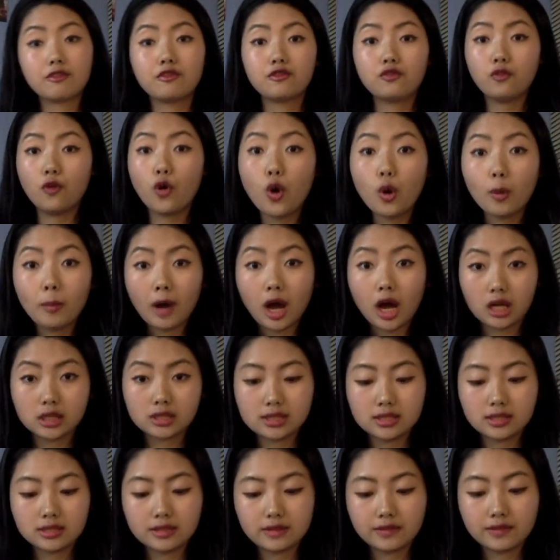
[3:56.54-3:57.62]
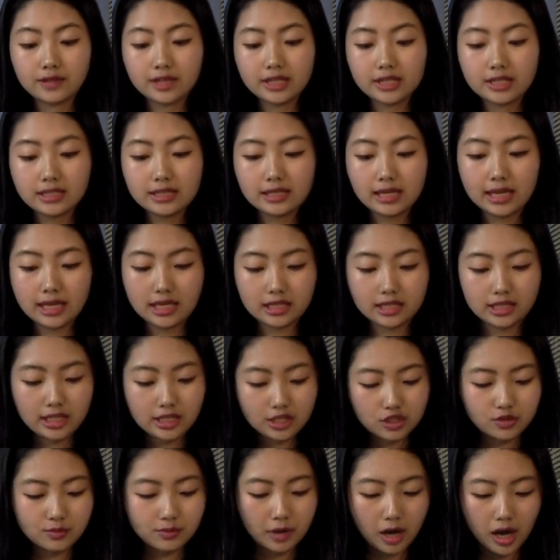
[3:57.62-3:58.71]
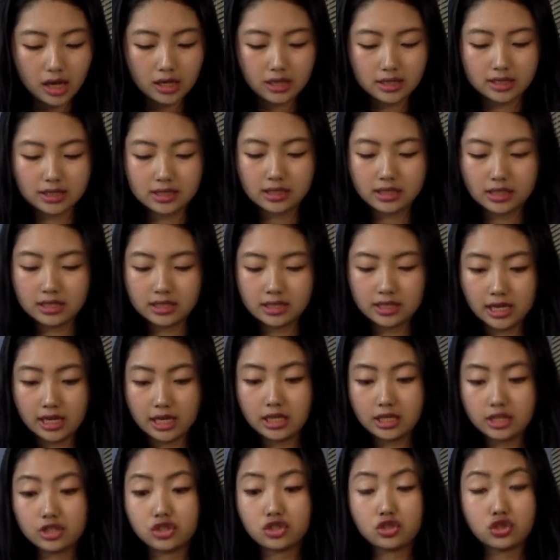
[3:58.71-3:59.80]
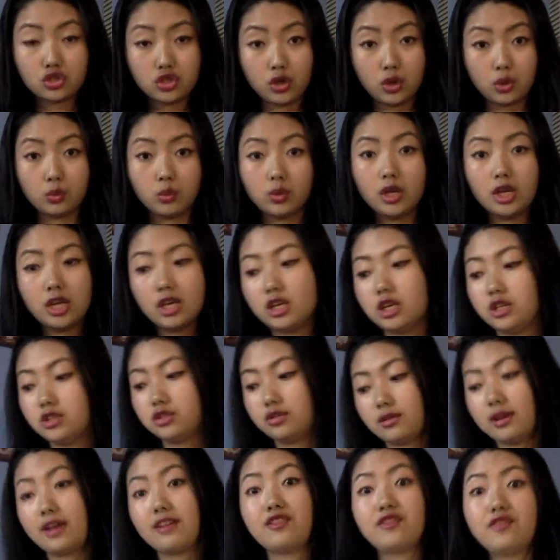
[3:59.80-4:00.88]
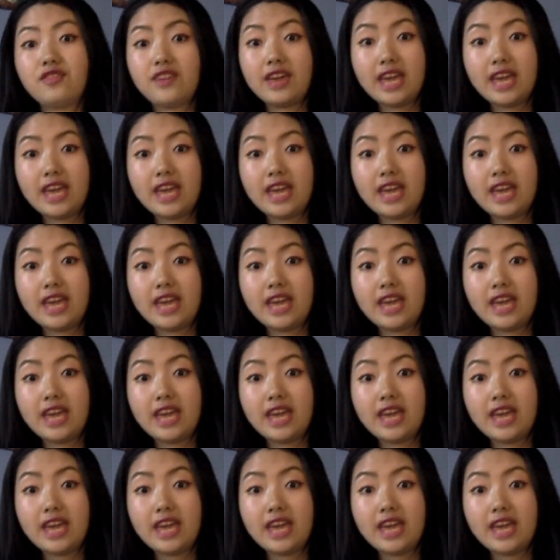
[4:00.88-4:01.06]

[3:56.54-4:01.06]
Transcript: Four boxes of this, and each box contains 2. So I have